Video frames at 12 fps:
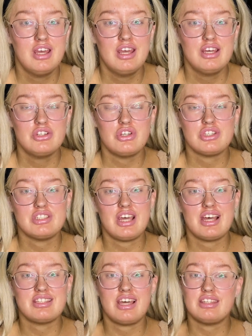just
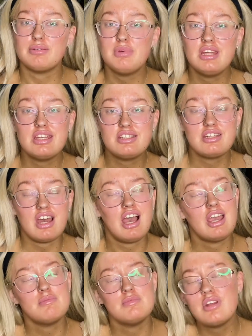as at the minute
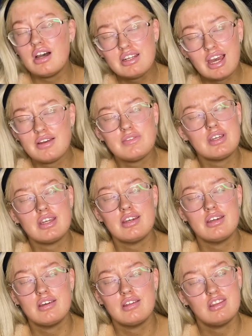I'm not having
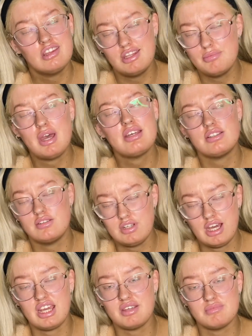the best of
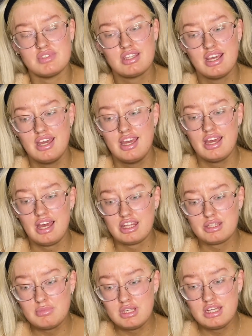times. At
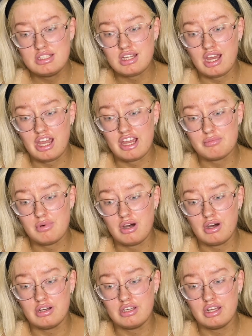the minute I am
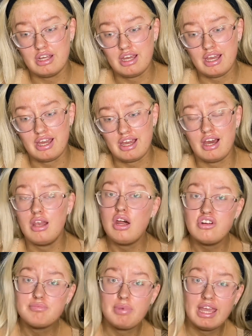on a lot
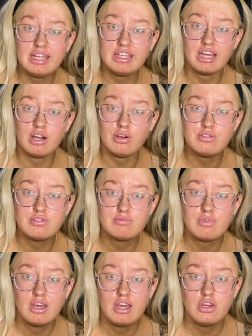of painkillers
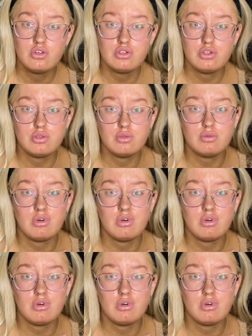to